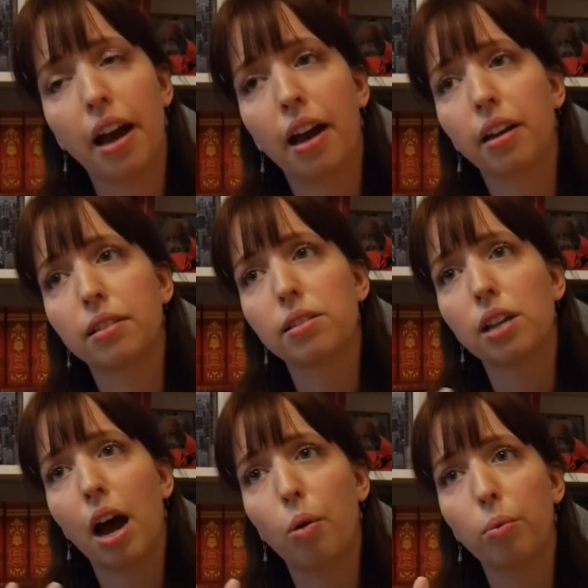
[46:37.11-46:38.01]
and
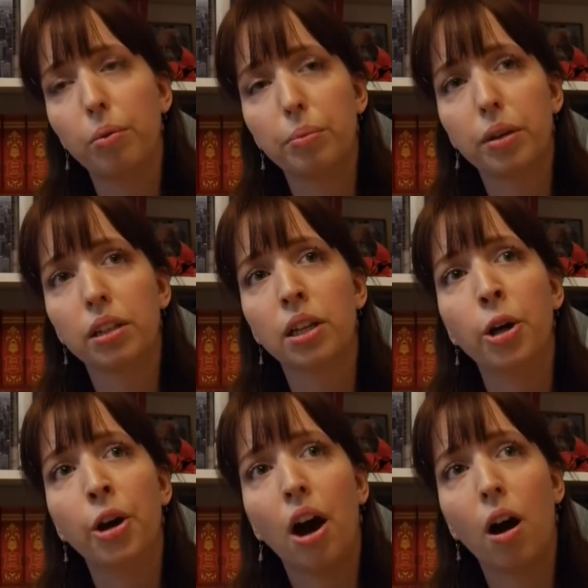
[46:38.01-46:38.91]
how women
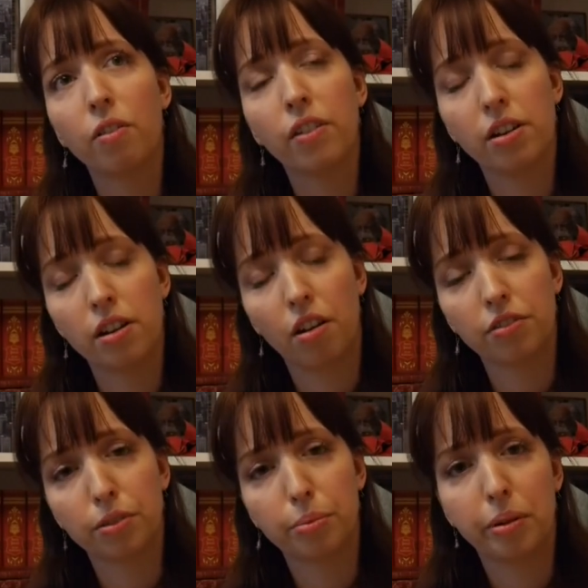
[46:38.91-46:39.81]
are very
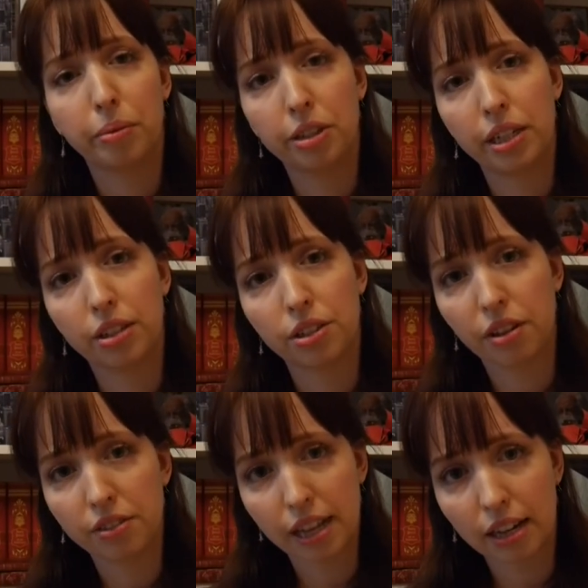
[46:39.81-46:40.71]
often the perpetrators
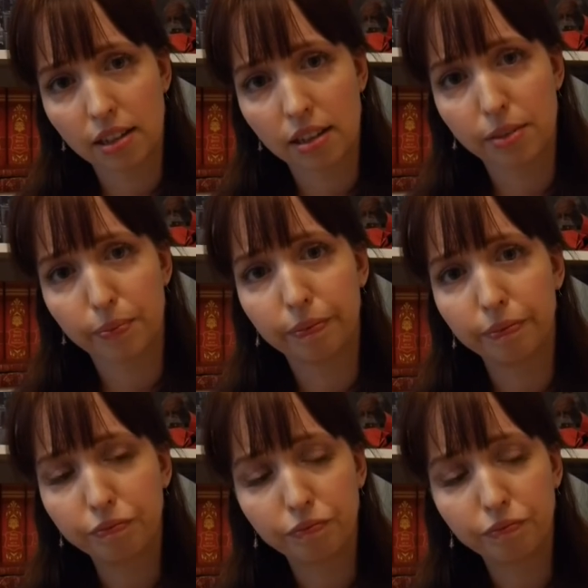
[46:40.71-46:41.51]
of sexism.